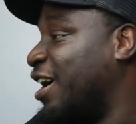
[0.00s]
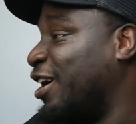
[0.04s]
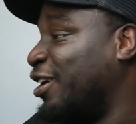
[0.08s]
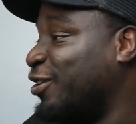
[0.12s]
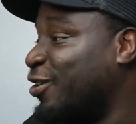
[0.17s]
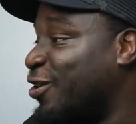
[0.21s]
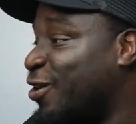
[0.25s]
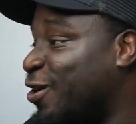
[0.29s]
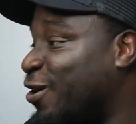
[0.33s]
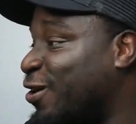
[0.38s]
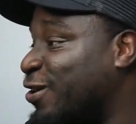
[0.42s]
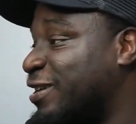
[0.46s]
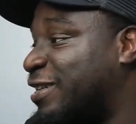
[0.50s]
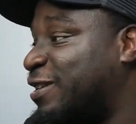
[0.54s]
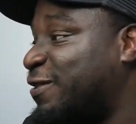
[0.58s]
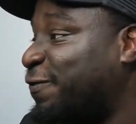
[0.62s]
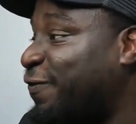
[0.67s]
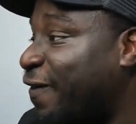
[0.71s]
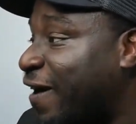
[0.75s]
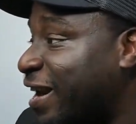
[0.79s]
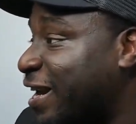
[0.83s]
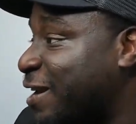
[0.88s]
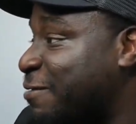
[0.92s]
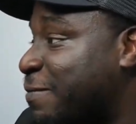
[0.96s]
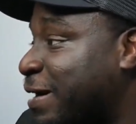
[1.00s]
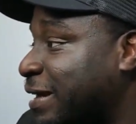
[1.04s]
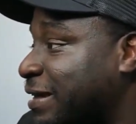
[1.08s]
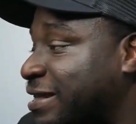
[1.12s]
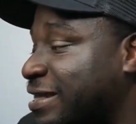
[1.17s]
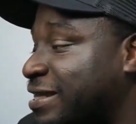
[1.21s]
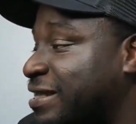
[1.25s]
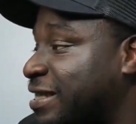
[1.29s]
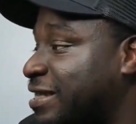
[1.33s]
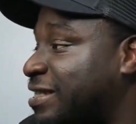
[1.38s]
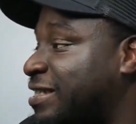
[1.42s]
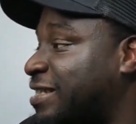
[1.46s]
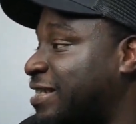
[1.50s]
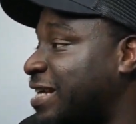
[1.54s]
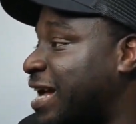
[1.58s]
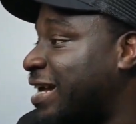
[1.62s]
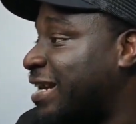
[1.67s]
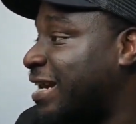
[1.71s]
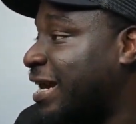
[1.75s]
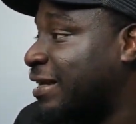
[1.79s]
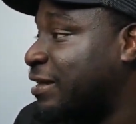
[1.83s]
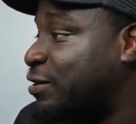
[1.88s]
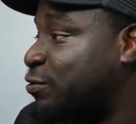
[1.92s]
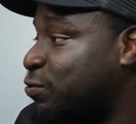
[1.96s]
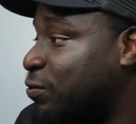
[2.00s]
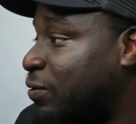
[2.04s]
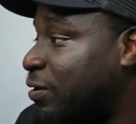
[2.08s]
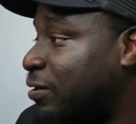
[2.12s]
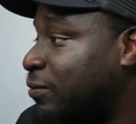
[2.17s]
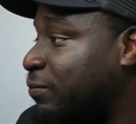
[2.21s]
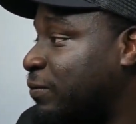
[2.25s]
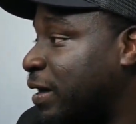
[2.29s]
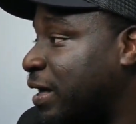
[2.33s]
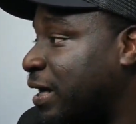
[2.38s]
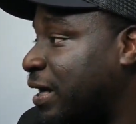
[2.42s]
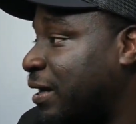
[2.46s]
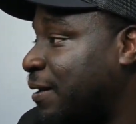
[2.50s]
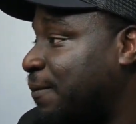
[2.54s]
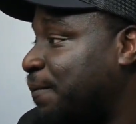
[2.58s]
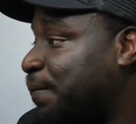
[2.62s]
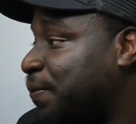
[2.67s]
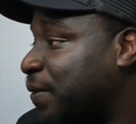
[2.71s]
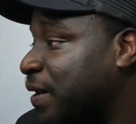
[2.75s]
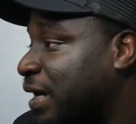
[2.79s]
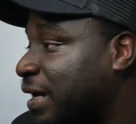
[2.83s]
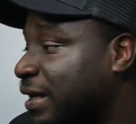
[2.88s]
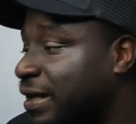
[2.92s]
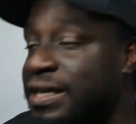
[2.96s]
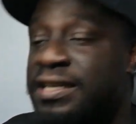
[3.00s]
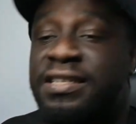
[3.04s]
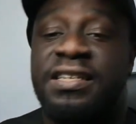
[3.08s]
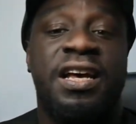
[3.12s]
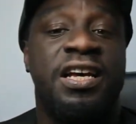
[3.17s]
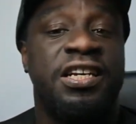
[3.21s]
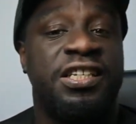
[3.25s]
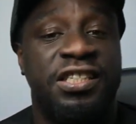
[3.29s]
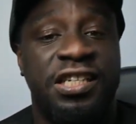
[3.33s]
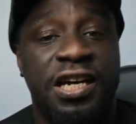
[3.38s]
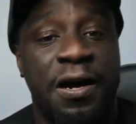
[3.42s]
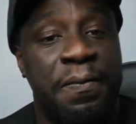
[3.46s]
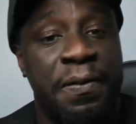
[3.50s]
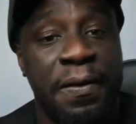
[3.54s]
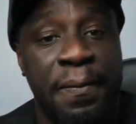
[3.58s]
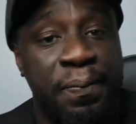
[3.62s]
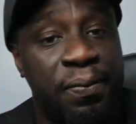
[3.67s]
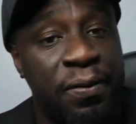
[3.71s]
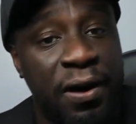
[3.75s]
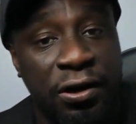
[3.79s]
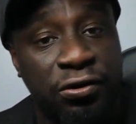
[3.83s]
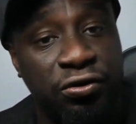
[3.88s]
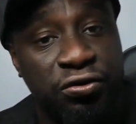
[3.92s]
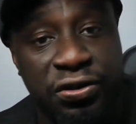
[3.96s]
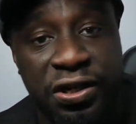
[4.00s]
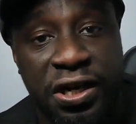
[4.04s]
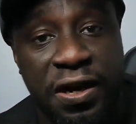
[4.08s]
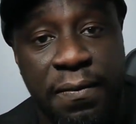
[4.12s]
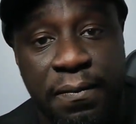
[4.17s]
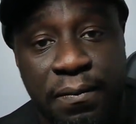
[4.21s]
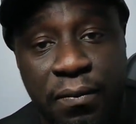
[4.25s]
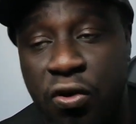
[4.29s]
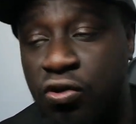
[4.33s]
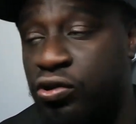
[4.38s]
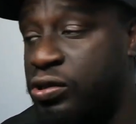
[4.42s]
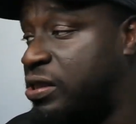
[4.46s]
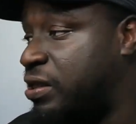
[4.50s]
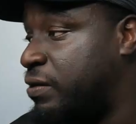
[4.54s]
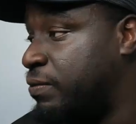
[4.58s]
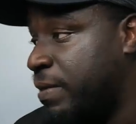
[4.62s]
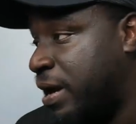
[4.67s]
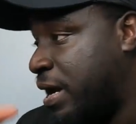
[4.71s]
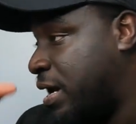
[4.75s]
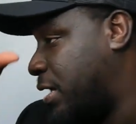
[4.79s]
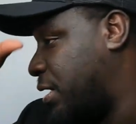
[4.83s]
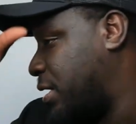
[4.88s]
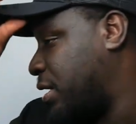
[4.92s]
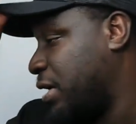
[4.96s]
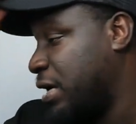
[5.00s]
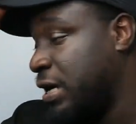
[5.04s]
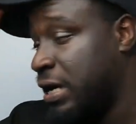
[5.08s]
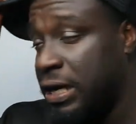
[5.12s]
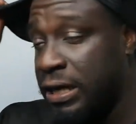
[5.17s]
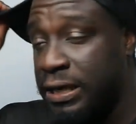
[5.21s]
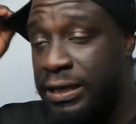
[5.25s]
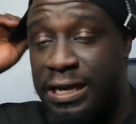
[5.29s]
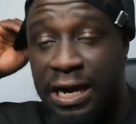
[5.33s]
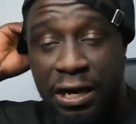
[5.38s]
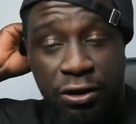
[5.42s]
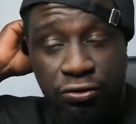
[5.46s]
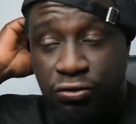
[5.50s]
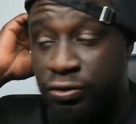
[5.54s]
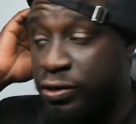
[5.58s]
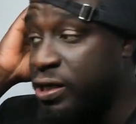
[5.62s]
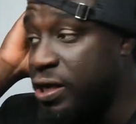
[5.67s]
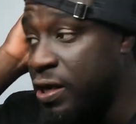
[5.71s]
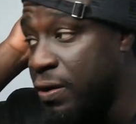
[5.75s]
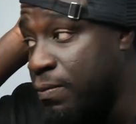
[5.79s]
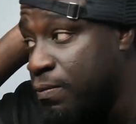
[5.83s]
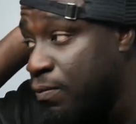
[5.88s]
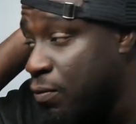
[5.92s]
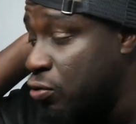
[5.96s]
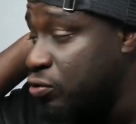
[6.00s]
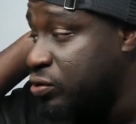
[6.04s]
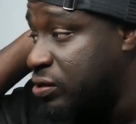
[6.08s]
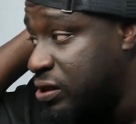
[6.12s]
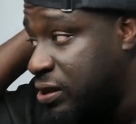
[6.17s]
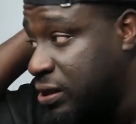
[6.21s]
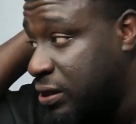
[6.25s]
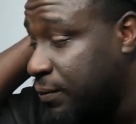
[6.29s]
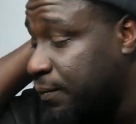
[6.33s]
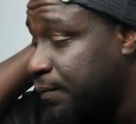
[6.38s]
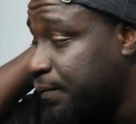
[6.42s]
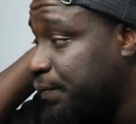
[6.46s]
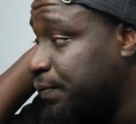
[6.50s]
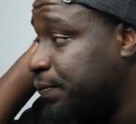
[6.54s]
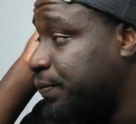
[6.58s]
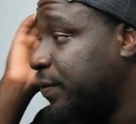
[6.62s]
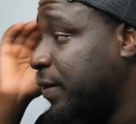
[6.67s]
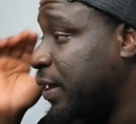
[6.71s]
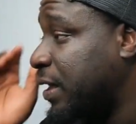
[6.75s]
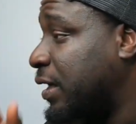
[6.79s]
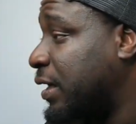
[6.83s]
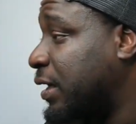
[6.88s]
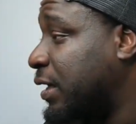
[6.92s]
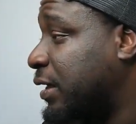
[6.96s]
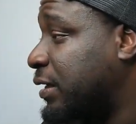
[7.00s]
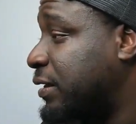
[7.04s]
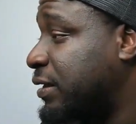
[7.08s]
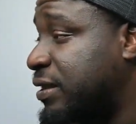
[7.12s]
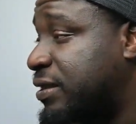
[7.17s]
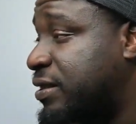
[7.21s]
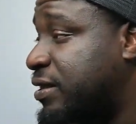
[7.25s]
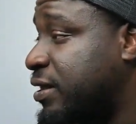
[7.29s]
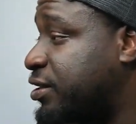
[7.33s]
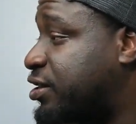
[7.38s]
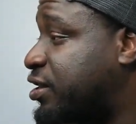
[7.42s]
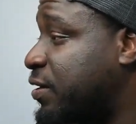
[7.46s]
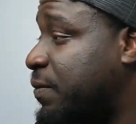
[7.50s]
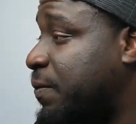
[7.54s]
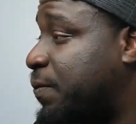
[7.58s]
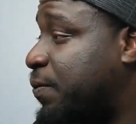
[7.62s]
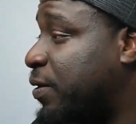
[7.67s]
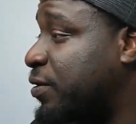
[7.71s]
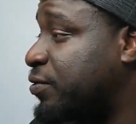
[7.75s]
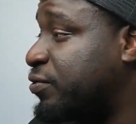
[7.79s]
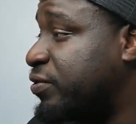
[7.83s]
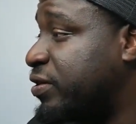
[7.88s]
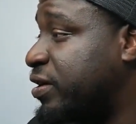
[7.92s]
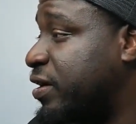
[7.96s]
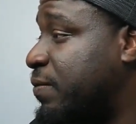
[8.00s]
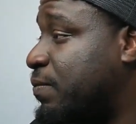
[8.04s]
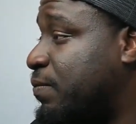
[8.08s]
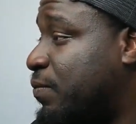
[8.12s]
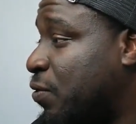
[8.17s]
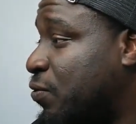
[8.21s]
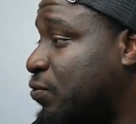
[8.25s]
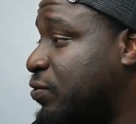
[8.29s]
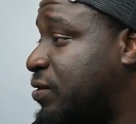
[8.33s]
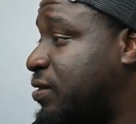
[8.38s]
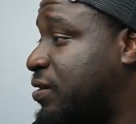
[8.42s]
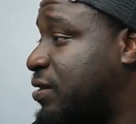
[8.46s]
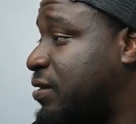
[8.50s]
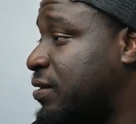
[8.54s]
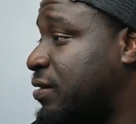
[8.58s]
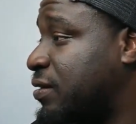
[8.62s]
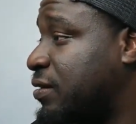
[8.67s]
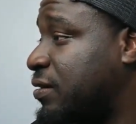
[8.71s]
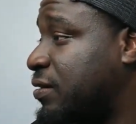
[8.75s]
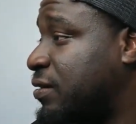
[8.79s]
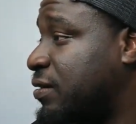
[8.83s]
No, it's funny, but it's sad as well, man. These Asia people are doing the most, man. They are doing the most. These Asia people are doing the most.